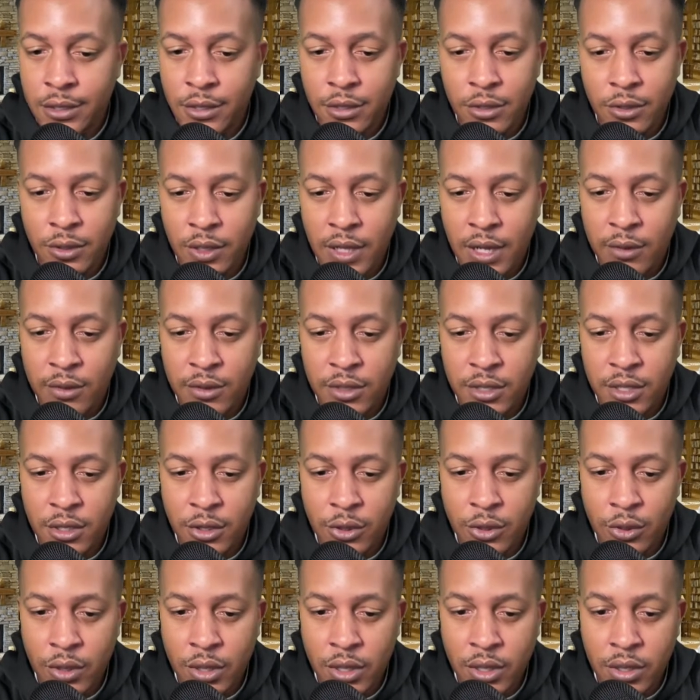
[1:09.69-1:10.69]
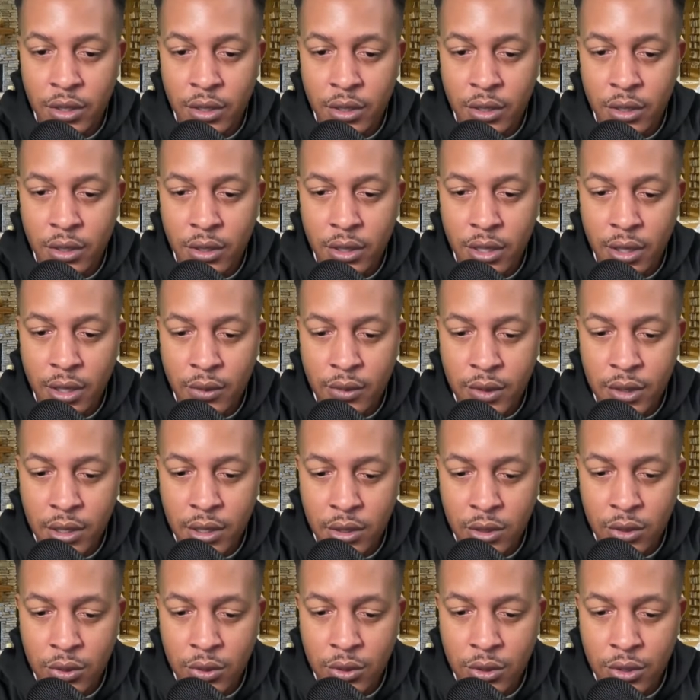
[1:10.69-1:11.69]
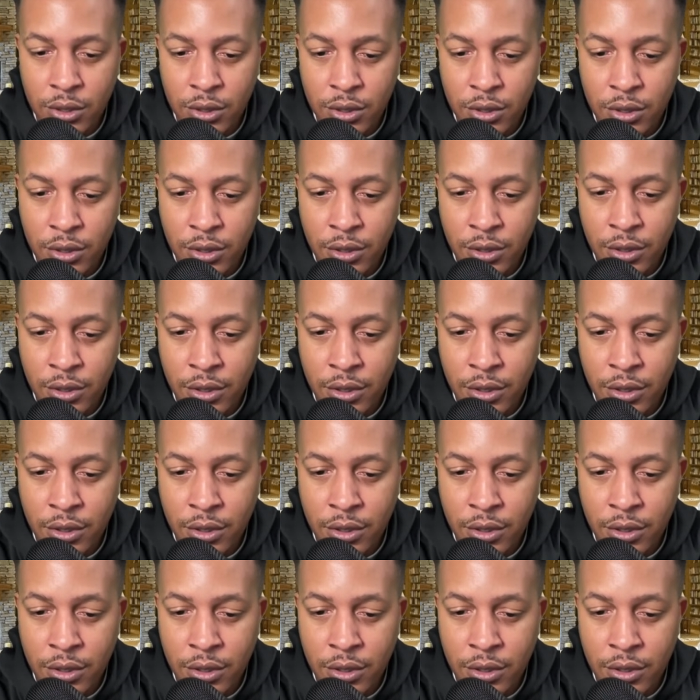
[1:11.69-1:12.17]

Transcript: So that was annoying. I was a loser.